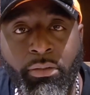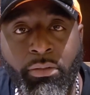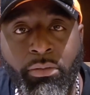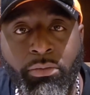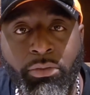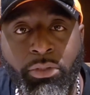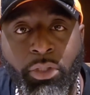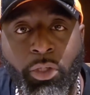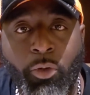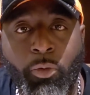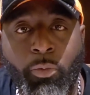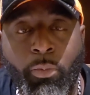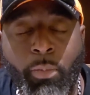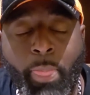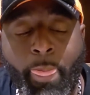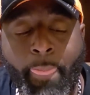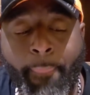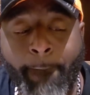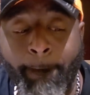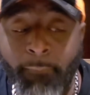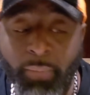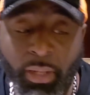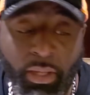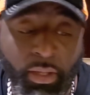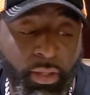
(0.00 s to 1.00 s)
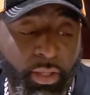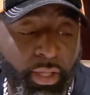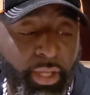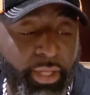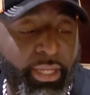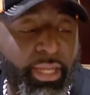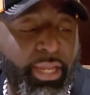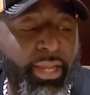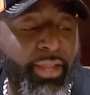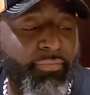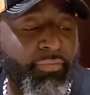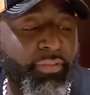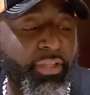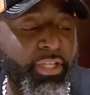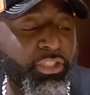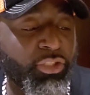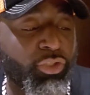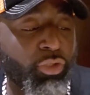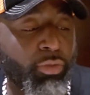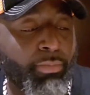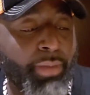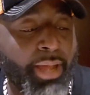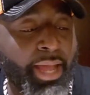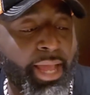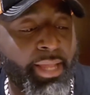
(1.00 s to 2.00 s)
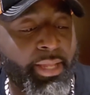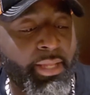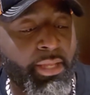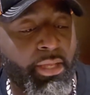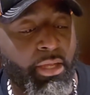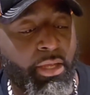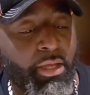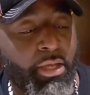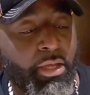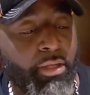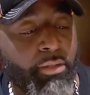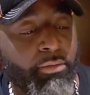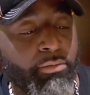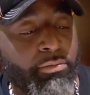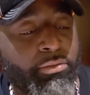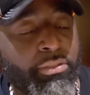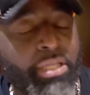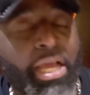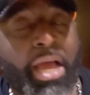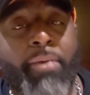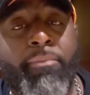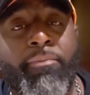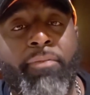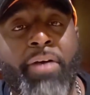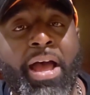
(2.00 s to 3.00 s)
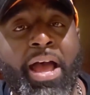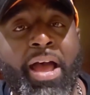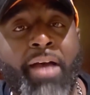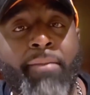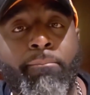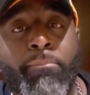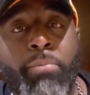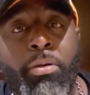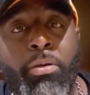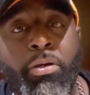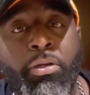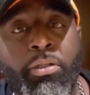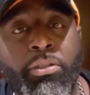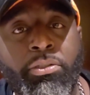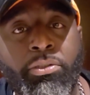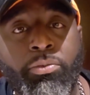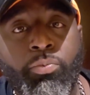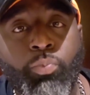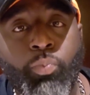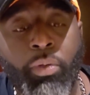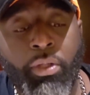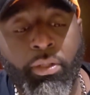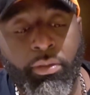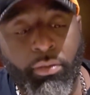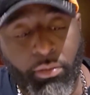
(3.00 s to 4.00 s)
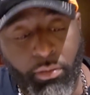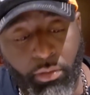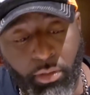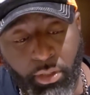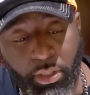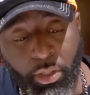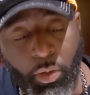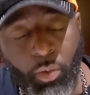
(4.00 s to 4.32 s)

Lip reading: So, again, these are my top 5 books with, you